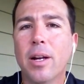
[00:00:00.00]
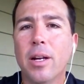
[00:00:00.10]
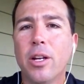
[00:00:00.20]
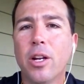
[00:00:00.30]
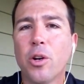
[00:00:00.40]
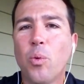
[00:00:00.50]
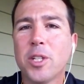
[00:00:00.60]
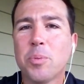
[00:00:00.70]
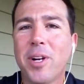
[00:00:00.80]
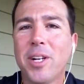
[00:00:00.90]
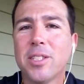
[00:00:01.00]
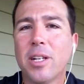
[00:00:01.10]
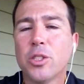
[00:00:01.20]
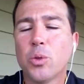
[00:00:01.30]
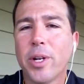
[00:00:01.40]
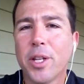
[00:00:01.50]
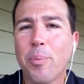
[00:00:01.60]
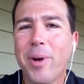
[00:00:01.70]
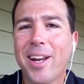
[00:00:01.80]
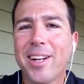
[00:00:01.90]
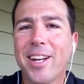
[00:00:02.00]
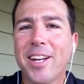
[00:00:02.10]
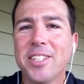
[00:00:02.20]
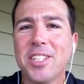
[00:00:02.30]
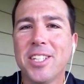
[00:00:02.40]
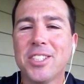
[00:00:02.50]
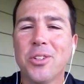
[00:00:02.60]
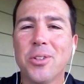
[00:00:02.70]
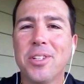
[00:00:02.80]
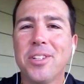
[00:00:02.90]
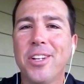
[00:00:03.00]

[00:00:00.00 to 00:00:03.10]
you know, to watch my son swing in the batting cage, and he's doing,